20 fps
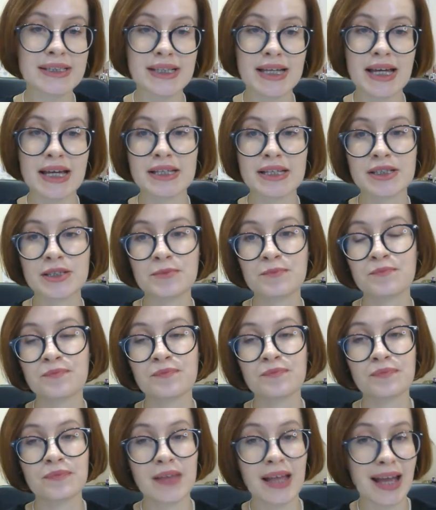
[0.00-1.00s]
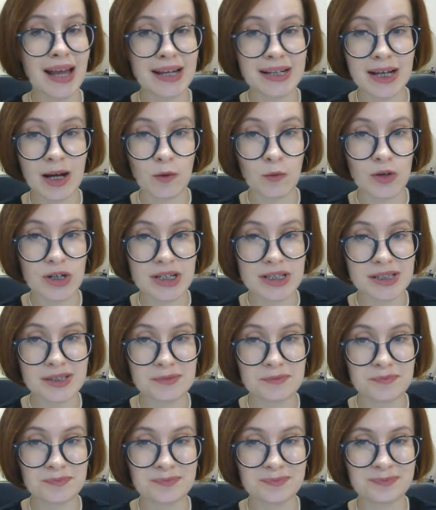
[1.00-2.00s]
days and
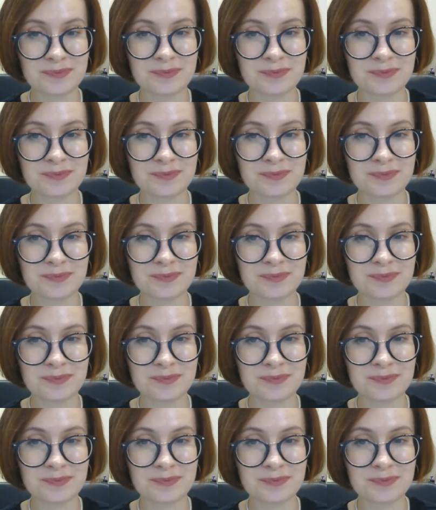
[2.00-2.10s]
hours.